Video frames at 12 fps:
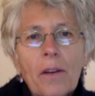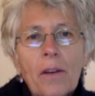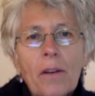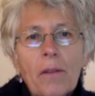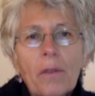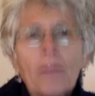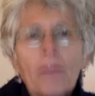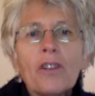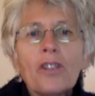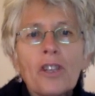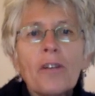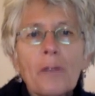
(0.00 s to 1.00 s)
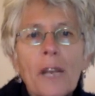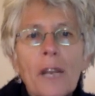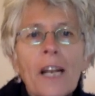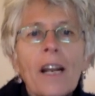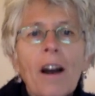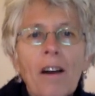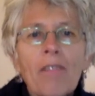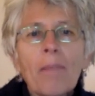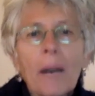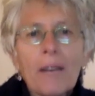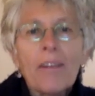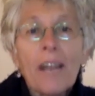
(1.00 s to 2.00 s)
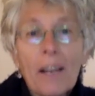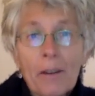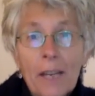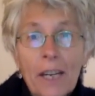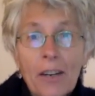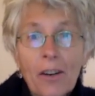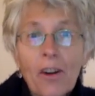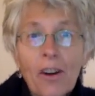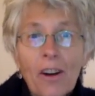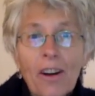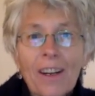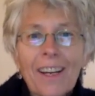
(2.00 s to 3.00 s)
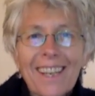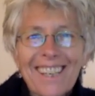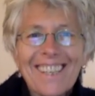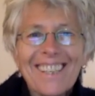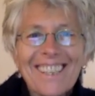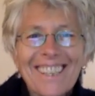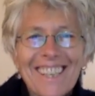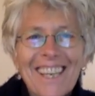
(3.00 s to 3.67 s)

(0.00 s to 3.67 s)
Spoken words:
Revolutionary Love by Valerie Kaur, a